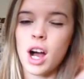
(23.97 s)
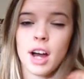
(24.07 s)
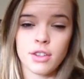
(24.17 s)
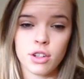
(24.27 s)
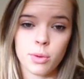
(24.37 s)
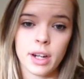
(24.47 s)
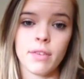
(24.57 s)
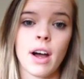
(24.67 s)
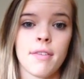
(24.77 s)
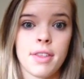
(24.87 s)

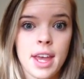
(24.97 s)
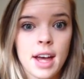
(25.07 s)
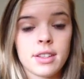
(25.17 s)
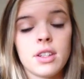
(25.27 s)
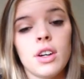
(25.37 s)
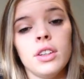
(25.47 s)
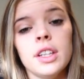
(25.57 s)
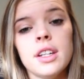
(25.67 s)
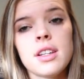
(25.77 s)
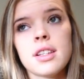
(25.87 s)

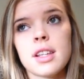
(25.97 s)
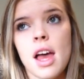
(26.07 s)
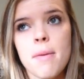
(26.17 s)
$125,000.